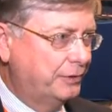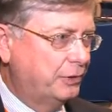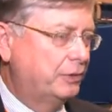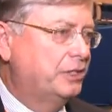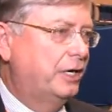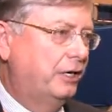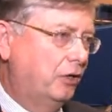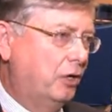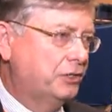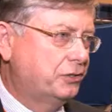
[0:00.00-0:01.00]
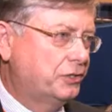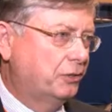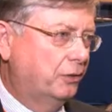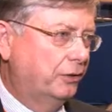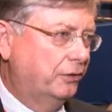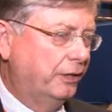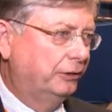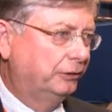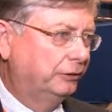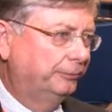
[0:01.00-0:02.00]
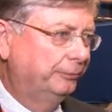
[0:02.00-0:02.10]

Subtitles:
So it's not a lost or stolen credential.